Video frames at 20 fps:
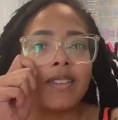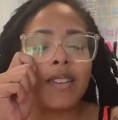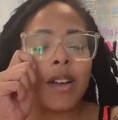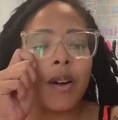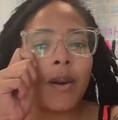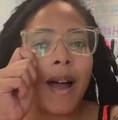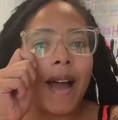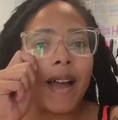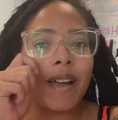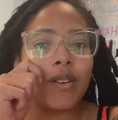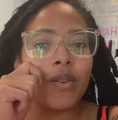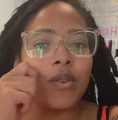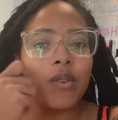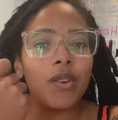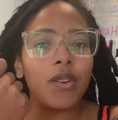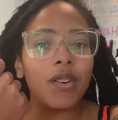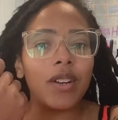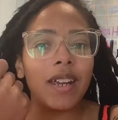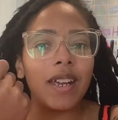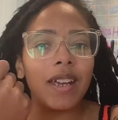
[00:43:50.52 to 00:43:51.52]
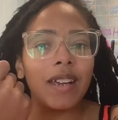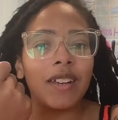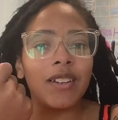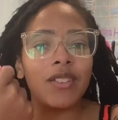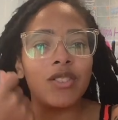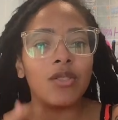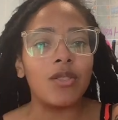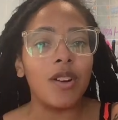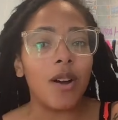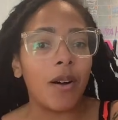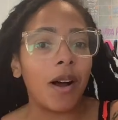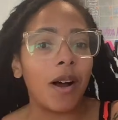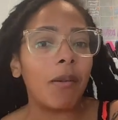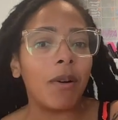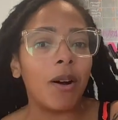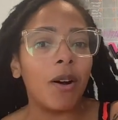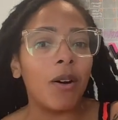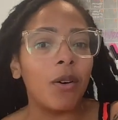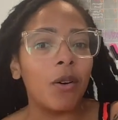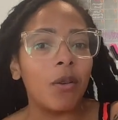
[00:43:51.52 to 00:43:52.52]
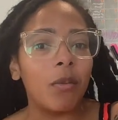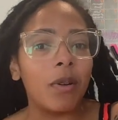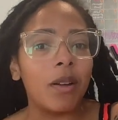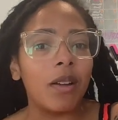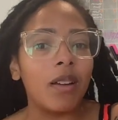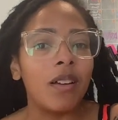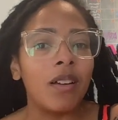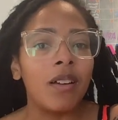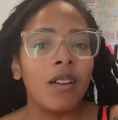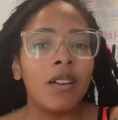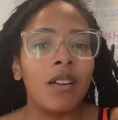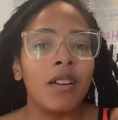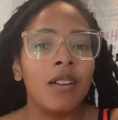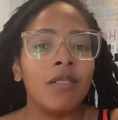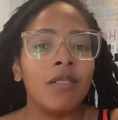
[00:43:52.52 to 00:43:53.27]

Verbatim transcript: So I Googled it because you know I'm old it.